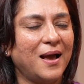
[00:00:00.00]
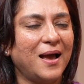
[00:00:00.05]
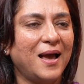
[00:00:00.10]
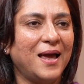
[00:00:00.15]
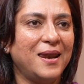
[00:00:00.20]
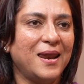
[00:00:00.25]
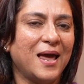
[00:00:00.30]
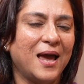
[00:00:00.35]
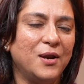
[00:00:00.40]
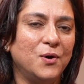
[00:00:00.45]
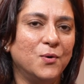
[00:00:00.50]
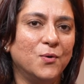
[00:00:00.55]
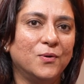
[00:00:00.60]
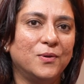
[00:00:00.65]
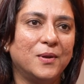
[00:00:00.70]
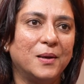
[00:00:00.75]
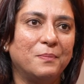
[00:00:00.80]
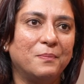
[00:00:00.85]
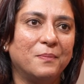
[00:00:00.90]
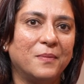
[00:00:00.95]
And I know
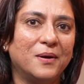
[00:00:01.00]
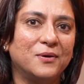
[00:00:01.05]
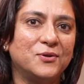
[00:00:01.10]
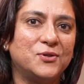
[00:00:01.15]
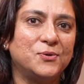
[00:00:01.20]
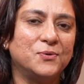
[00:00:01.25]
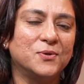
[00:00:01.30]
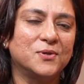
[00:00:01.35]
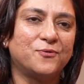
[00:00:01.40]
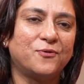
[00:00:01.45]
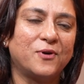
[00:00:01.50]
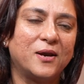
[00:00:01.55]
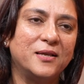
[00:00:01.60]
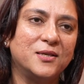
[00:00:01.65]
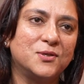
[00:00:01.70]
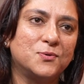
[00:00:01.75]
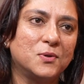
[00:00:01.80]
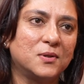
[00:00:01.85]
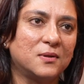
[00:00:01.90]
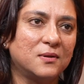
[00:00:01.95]
that she was
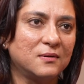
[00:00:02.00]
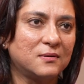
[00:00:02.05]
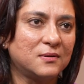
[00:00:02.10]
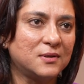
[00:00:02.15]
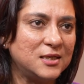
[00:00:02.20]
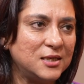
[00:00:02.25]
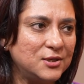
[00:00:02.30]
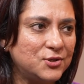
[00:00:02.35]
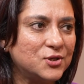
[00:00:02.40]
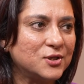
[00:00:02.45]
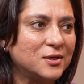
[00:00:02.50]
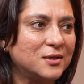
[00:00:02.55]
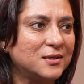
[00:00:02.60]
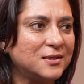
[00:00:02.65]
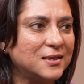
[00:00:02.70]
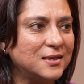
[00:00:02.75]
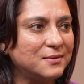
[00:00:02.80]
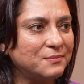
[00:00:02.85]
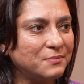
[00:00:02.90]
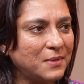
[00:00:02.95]
friends with the teachers
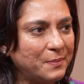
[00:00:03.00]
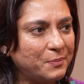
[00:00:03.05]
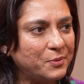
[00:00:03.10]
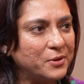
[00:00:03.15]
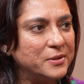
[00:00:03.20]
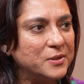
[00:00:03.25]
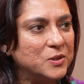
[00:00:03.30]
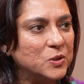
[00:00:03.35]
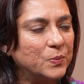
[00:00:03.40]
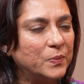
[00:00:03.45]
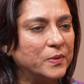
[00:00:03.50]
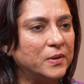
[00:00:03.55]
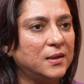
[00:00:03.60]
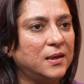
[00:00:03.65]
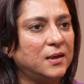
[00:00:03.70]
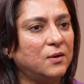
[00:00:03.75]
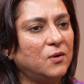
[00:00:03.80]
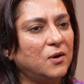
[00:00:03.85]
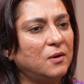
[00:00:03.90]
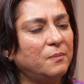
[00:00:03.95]
and my principal
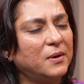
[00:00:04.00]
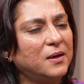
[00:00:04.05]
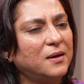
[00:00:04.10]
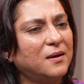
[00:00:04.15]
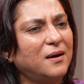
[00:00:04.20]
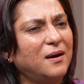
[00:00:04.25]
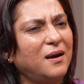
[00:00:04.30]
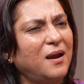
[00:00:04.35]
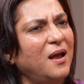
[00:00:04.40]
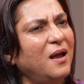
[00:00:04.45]
and all, but